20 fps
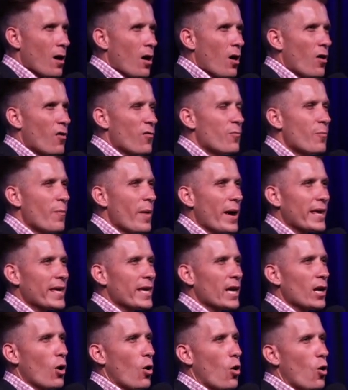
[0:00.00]
of
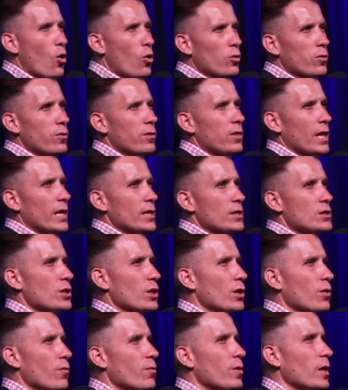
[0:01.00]
making old things
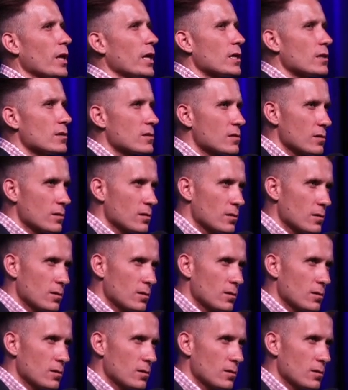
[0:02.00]
new things.